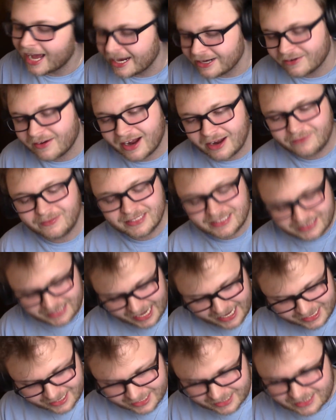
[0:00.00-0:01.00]
I know I always
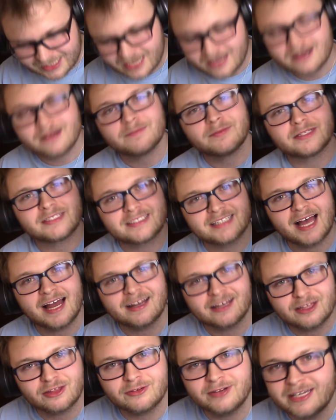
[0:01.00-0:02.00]
say this, but
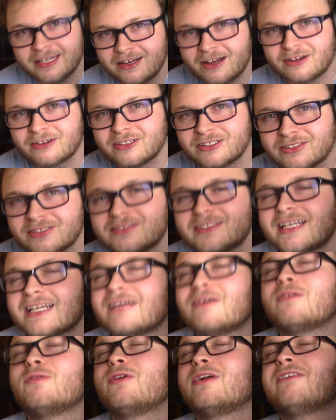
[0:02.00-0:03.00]
Sonic 3 and Knuckles is
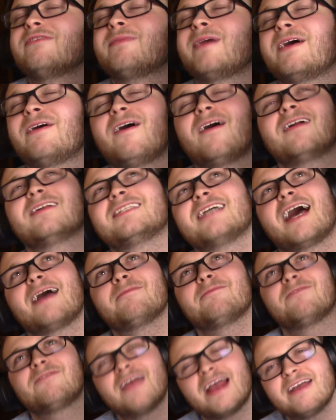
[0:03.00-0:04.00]
like one of my
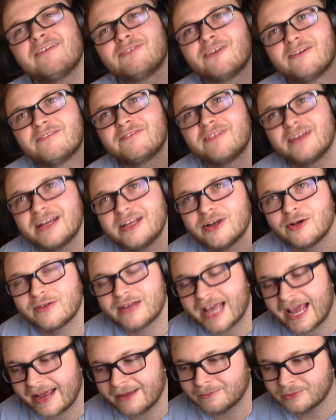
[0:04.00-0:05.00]
all-time favorite video
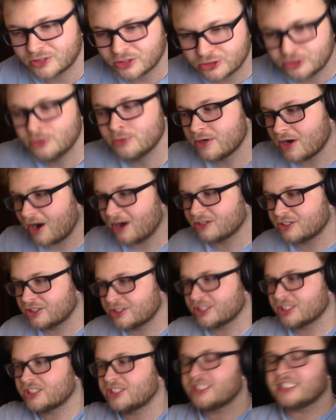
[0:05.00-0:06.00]
games. The two
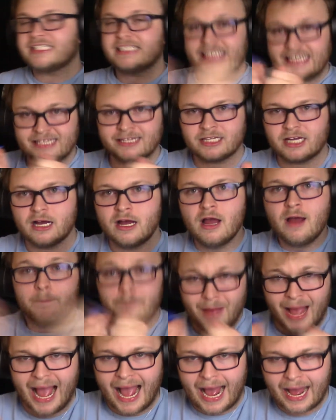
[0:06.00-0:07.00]
cartridges together.
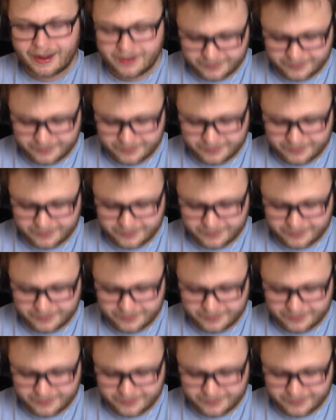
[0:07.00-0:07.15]
Bah!